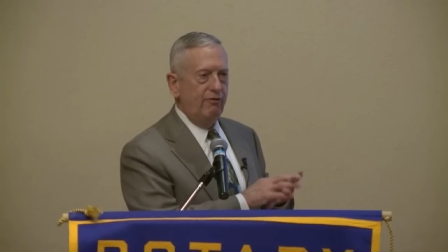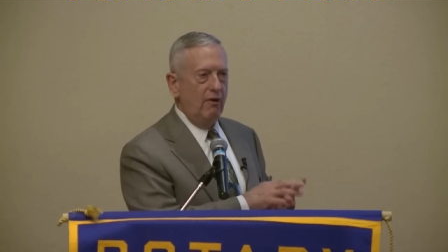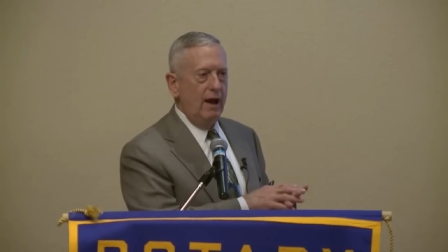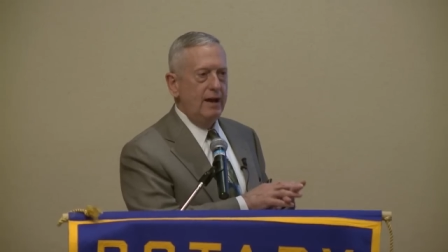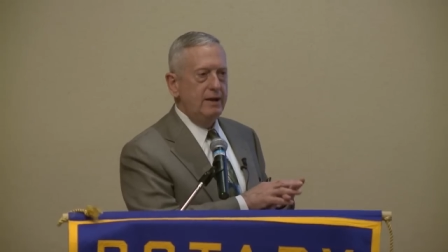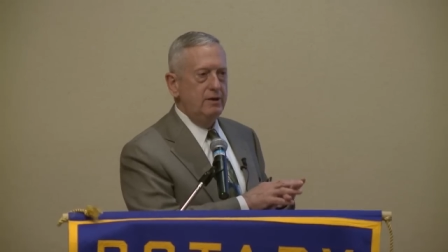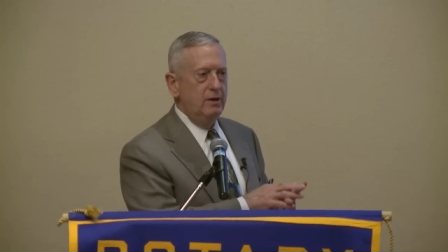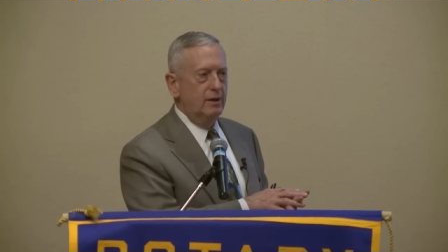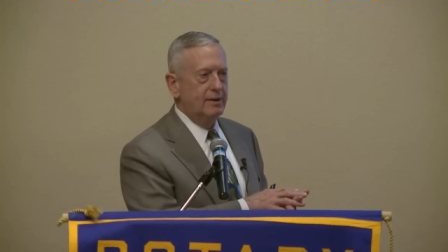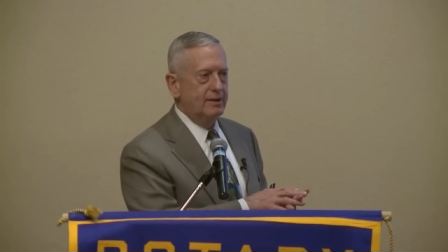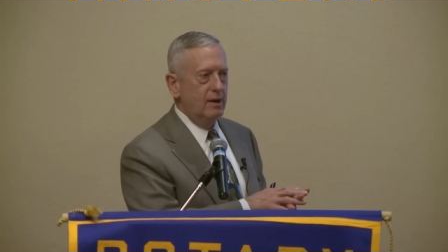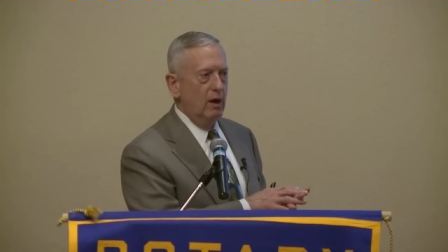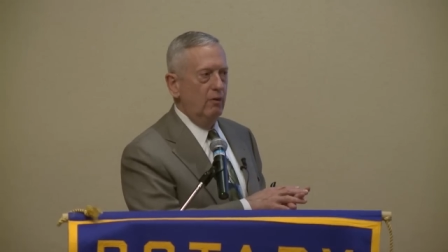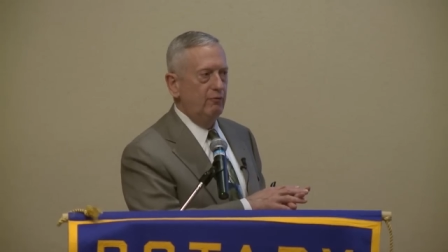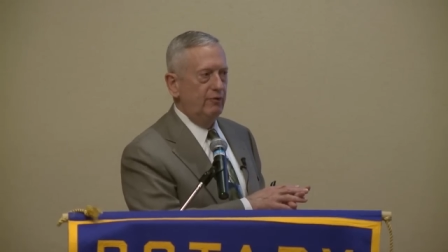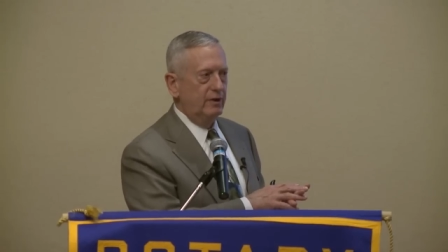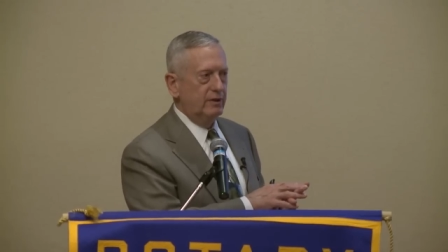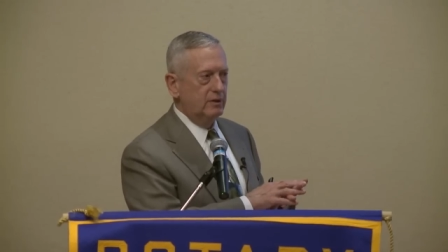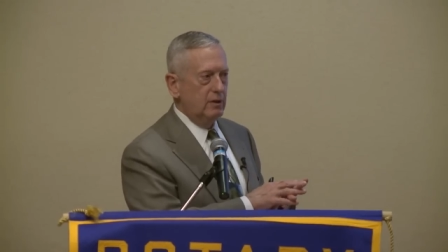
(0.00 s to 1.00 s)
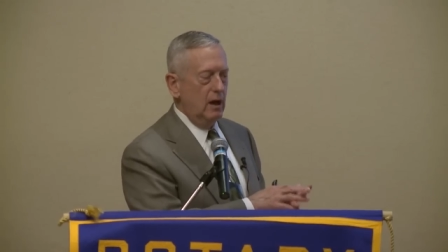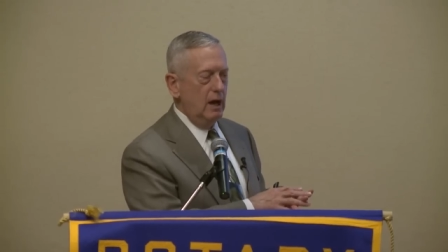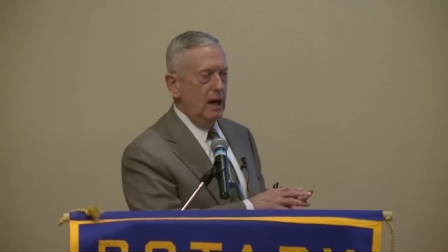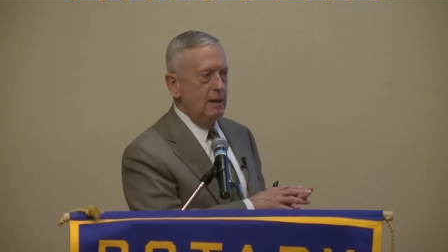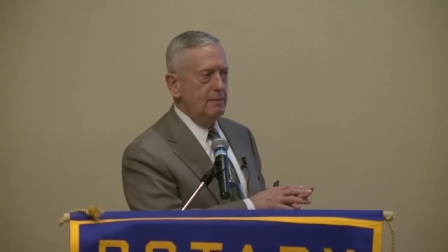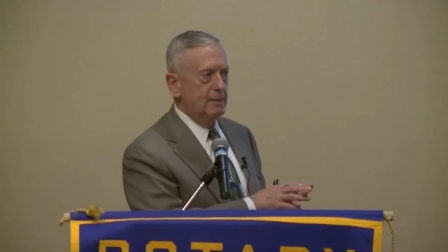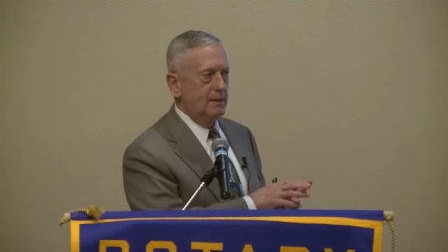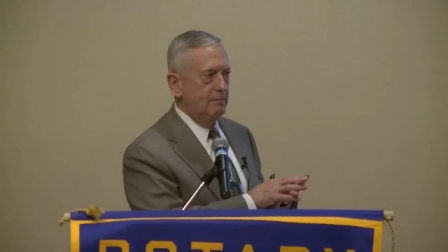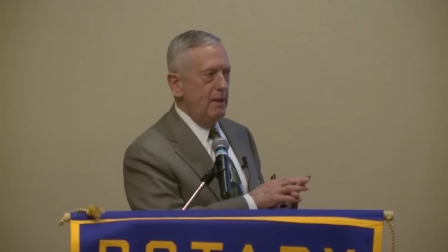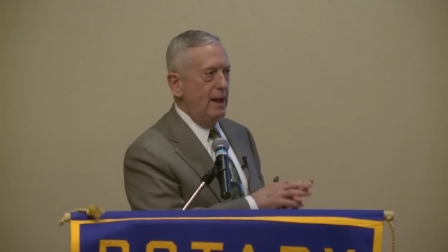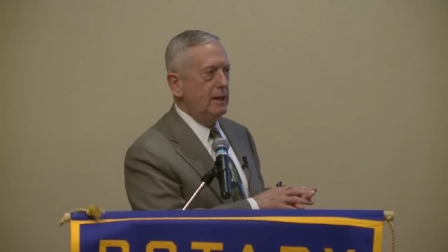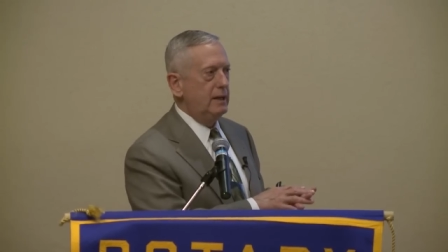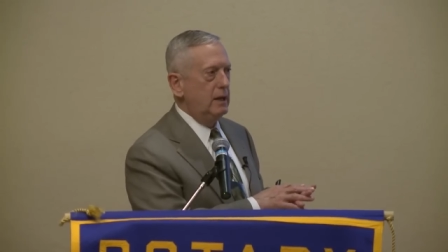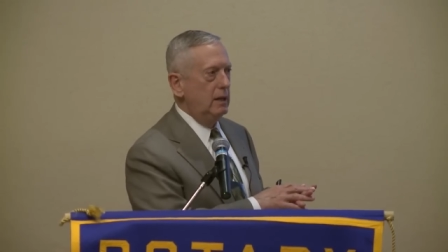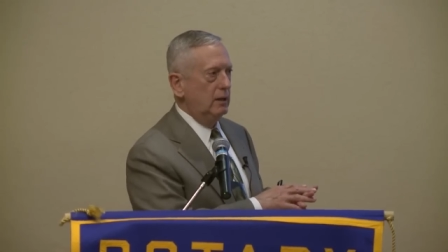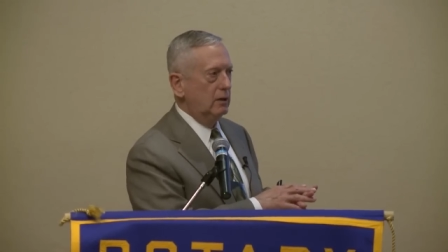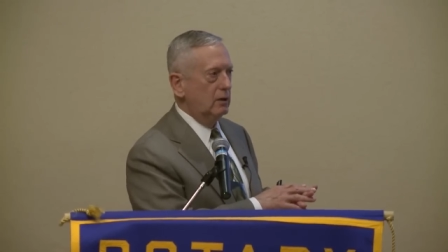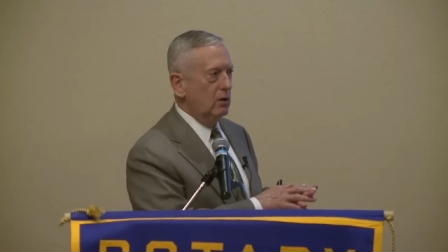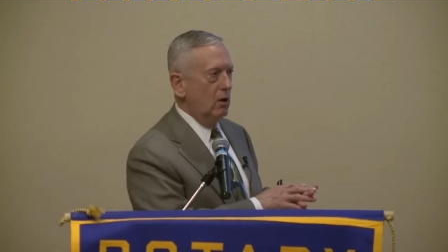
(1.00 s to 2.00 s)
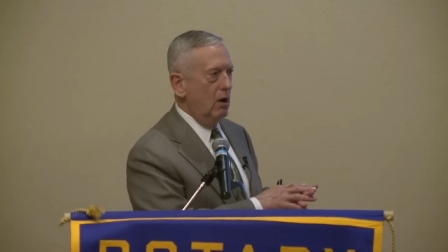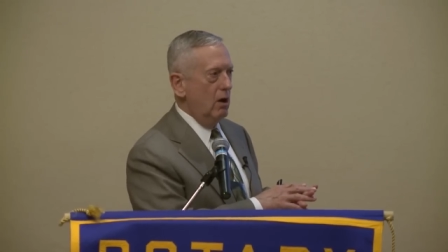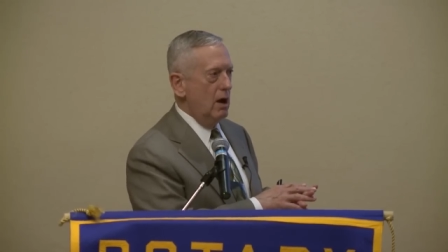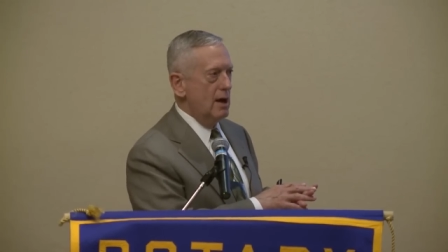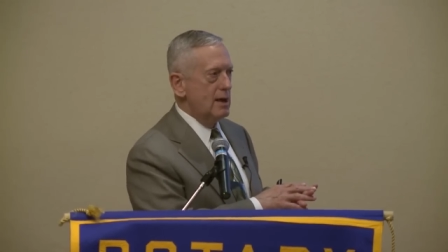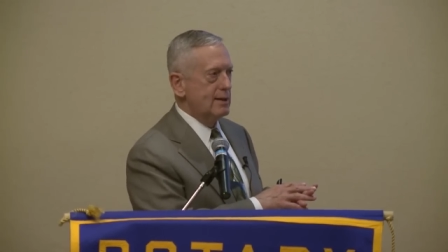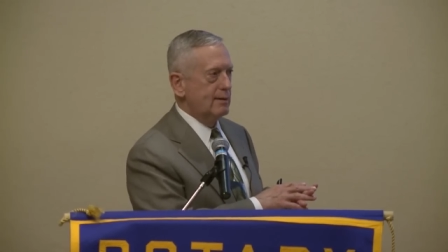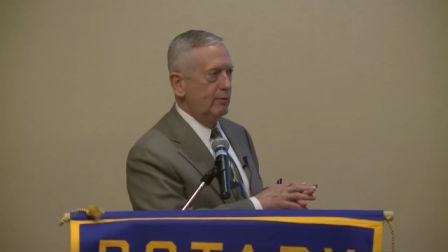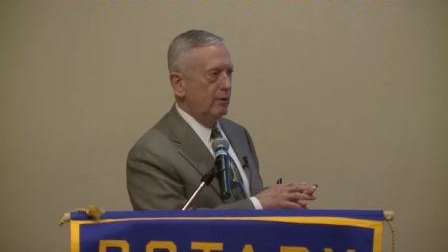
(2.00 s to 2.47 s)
find yourself at times making cause